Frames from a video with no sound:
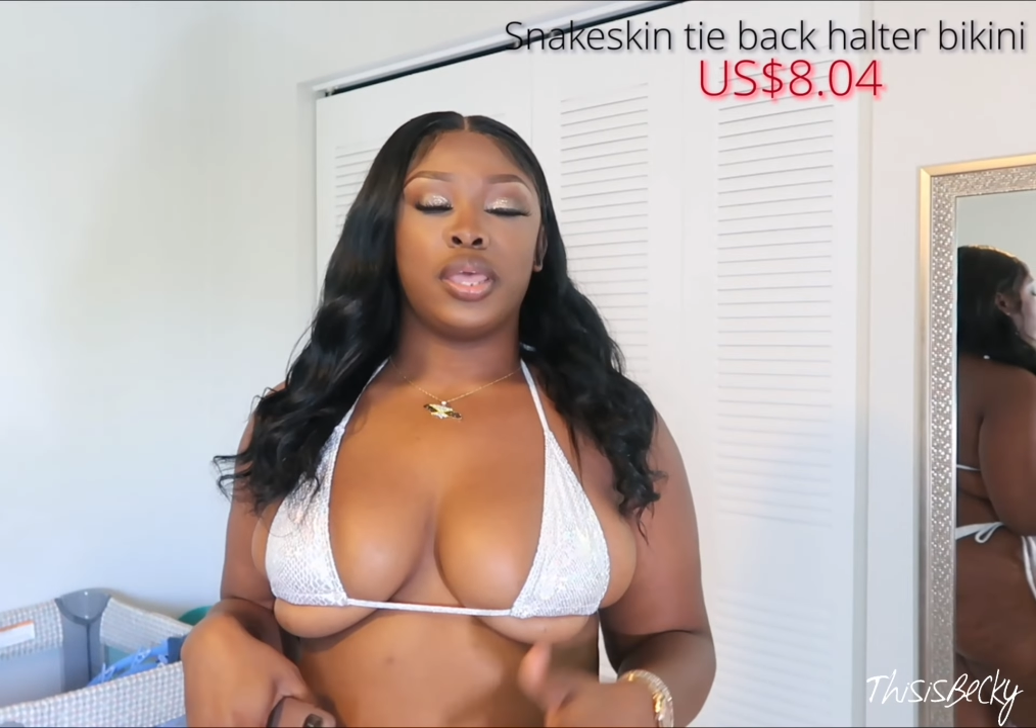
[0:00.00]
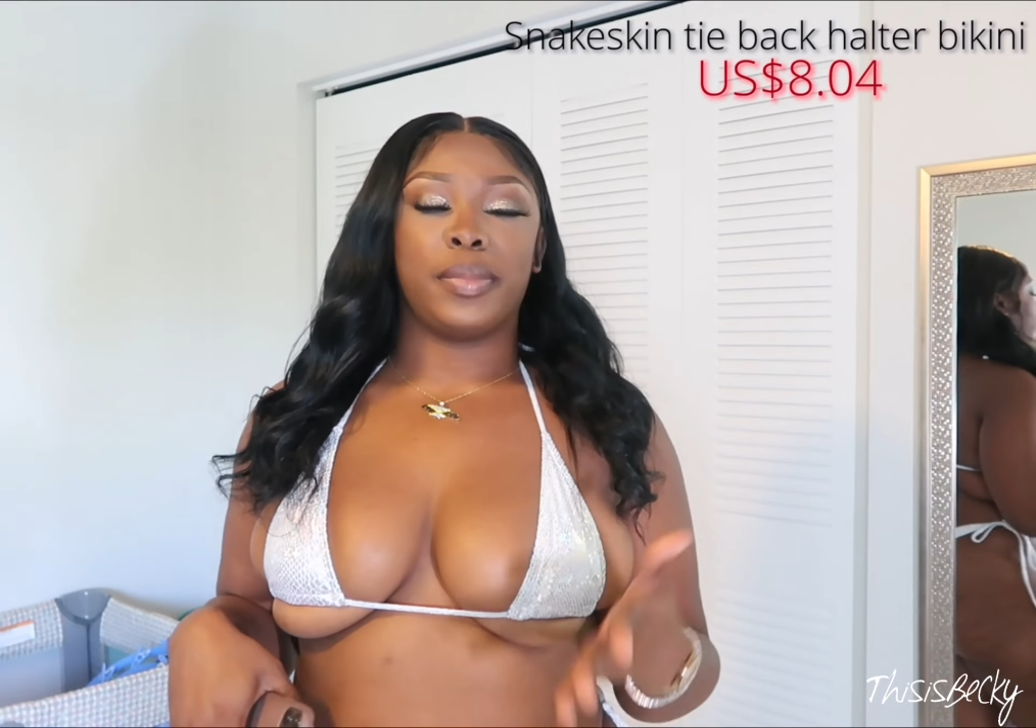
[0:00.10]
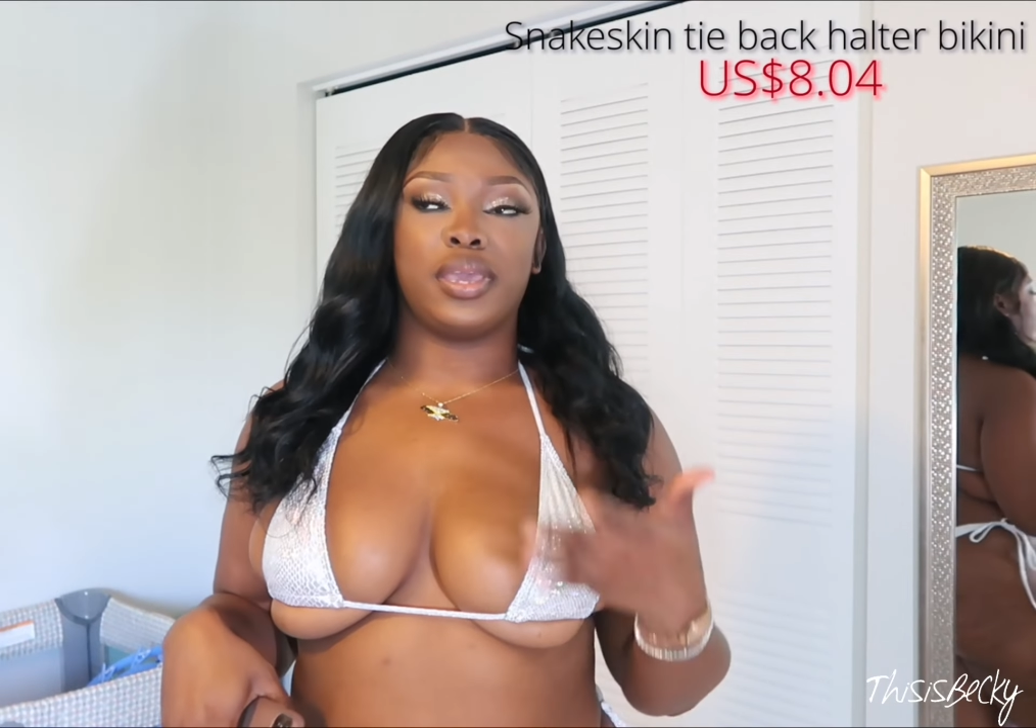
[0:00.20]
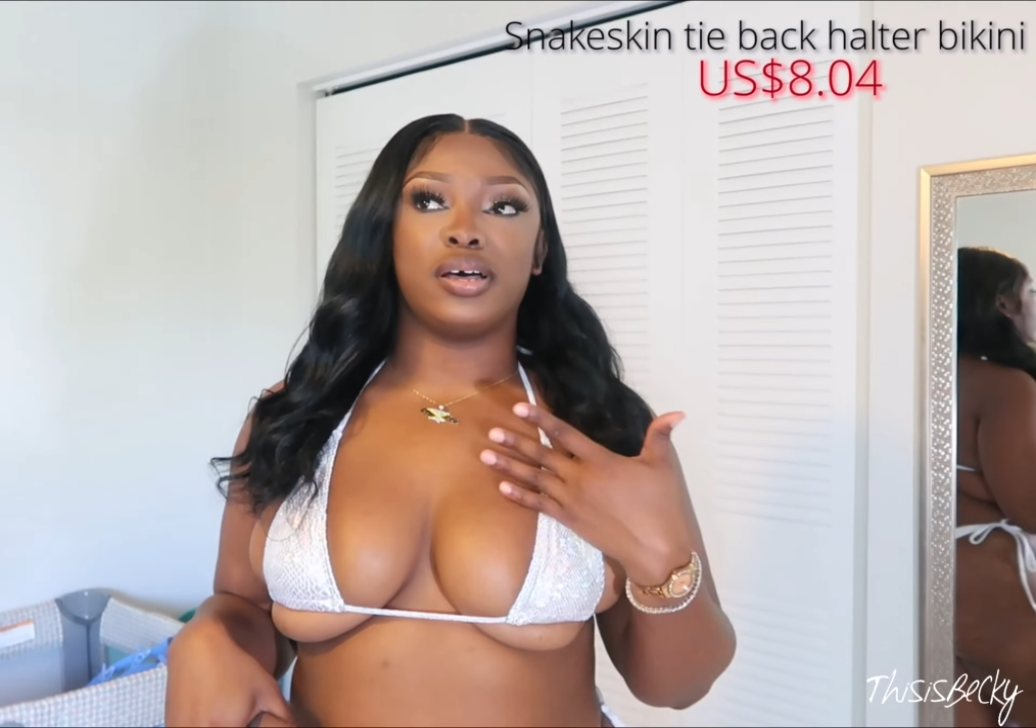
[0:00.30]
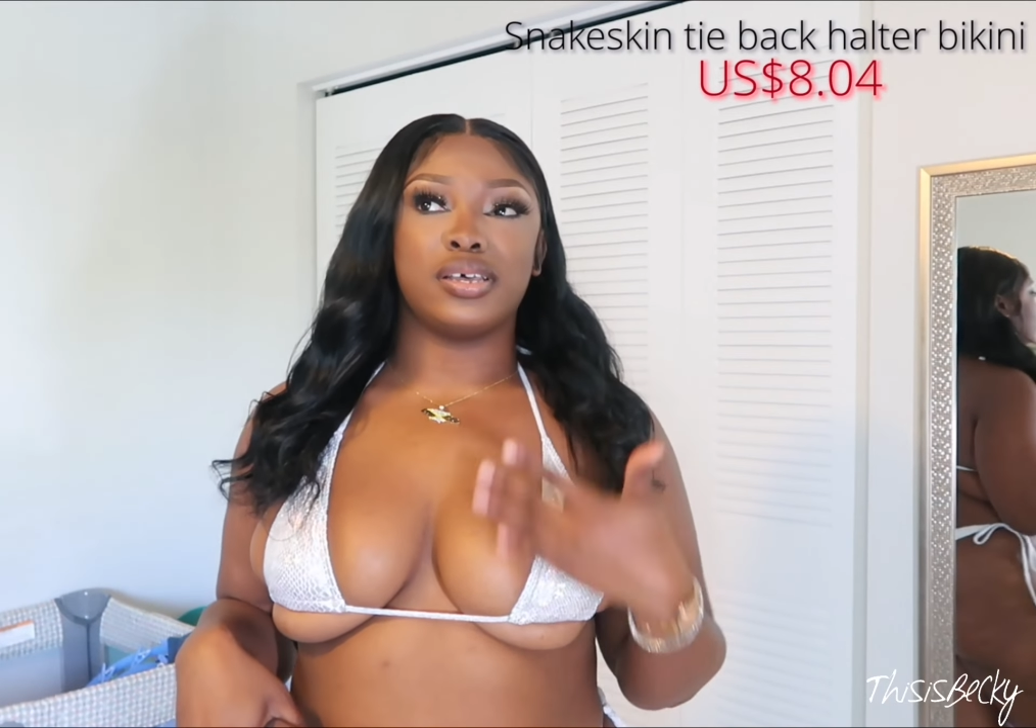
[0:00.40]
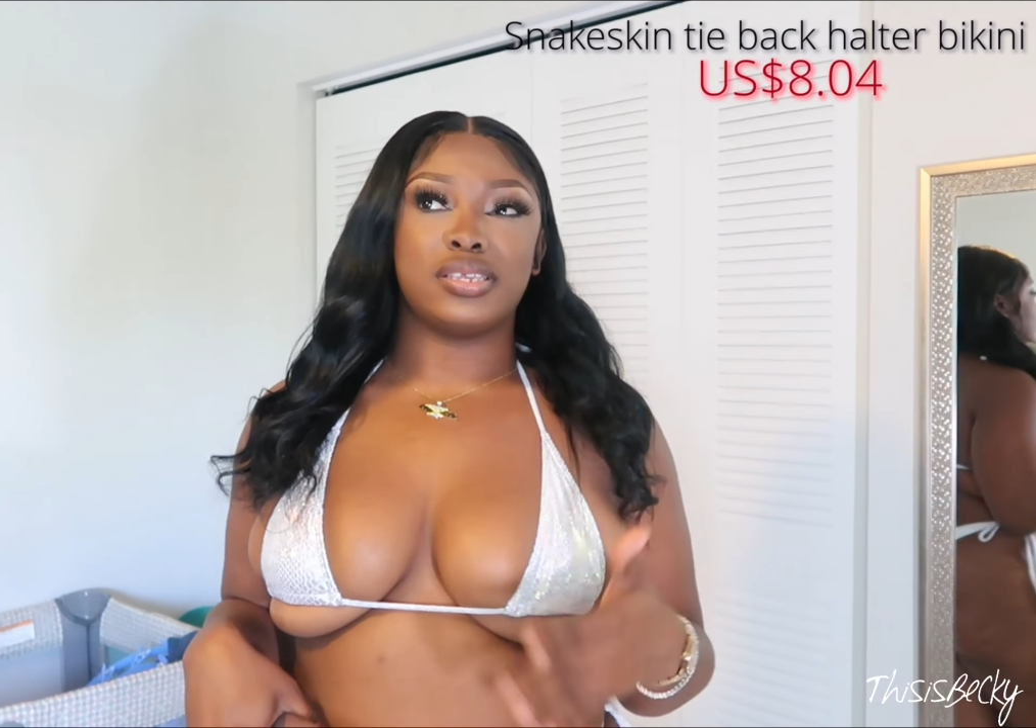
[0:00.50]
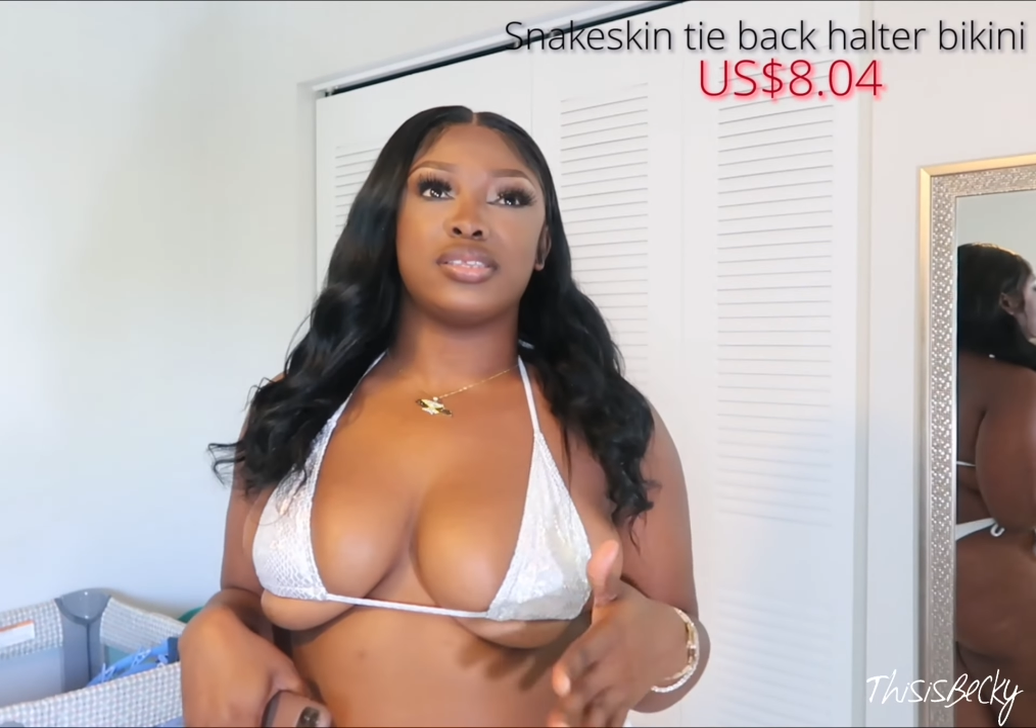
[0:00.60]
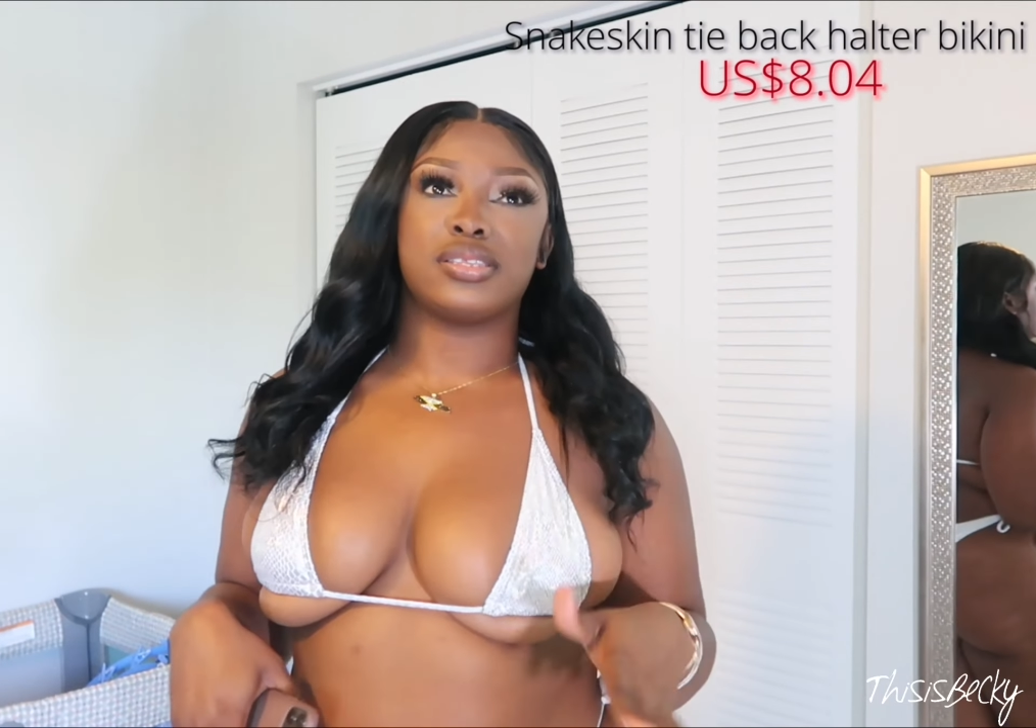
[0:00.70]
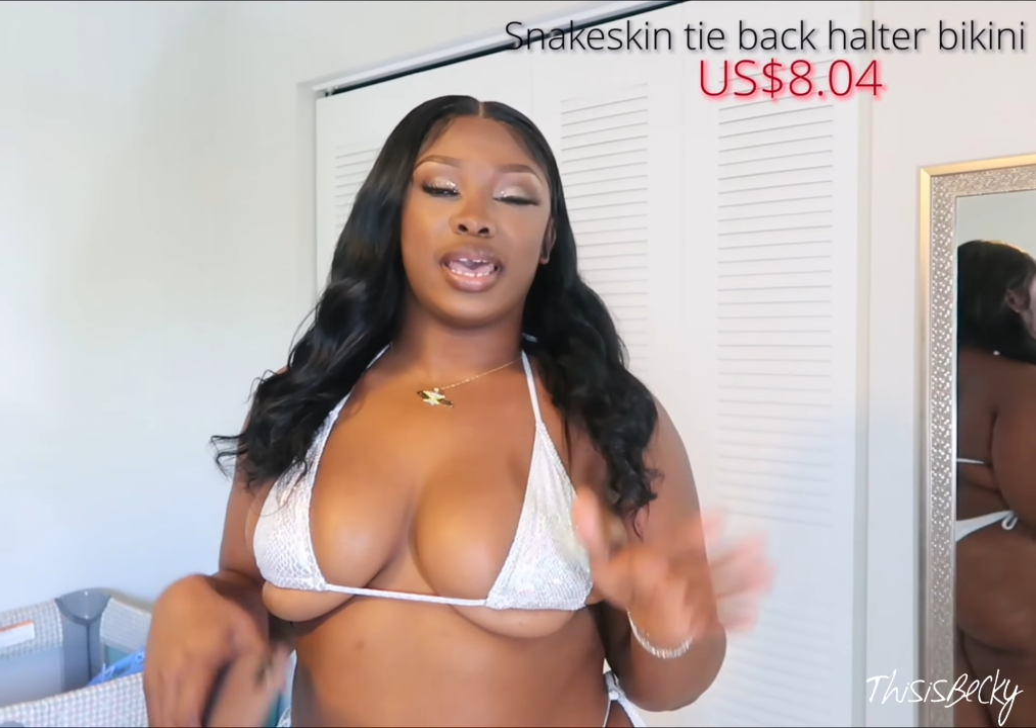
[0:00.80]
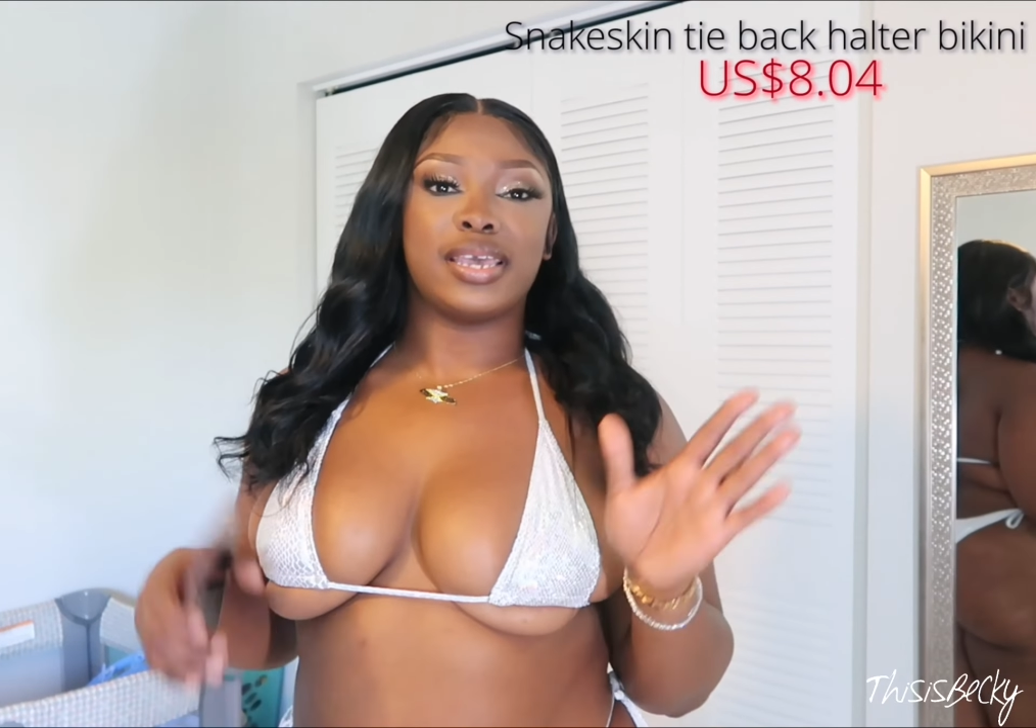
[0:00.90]

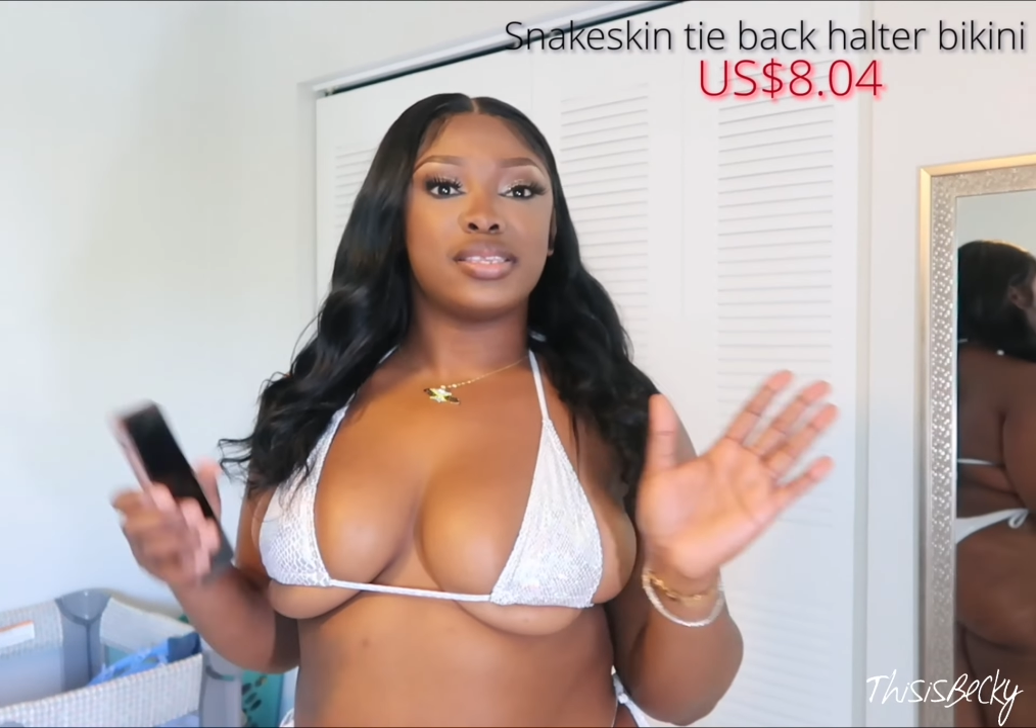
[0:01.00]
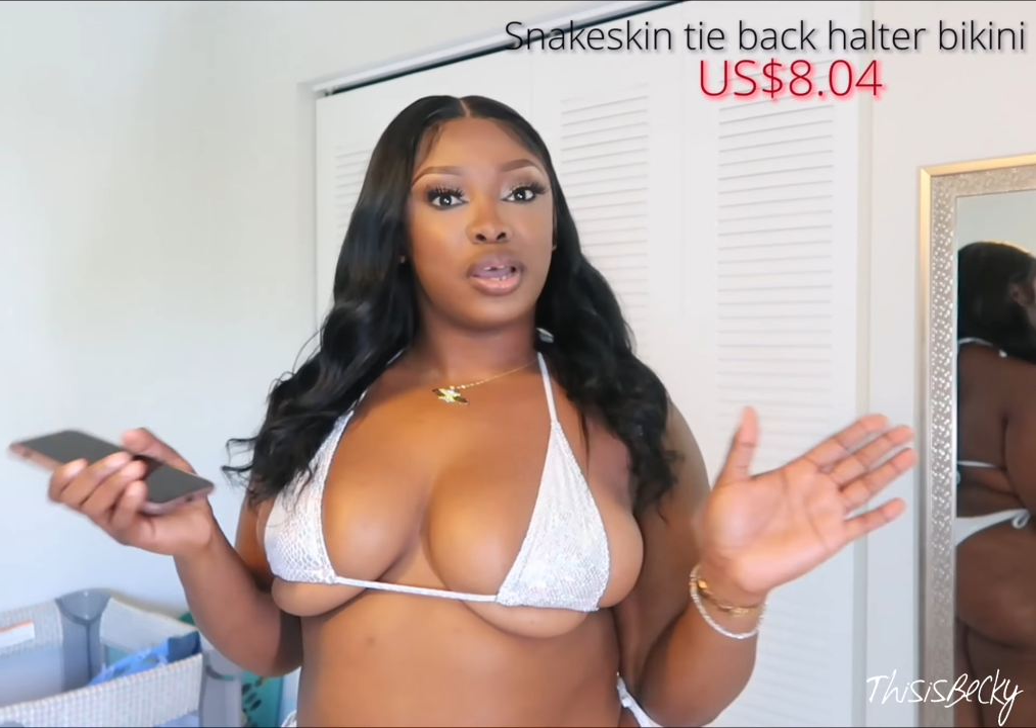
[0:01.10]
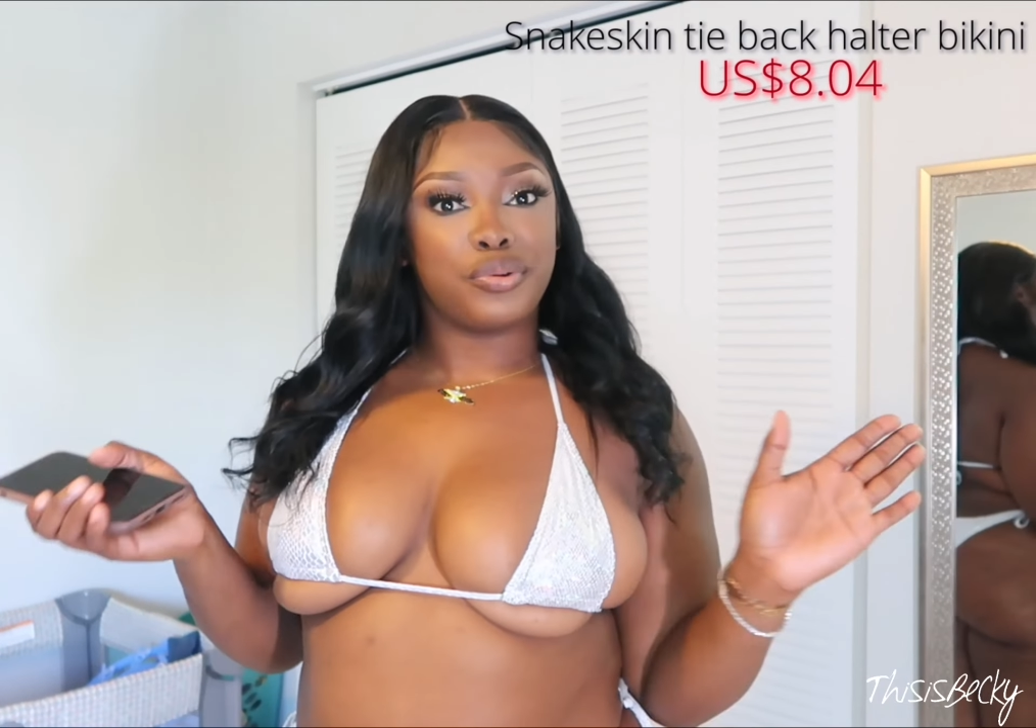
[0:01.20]
because I saw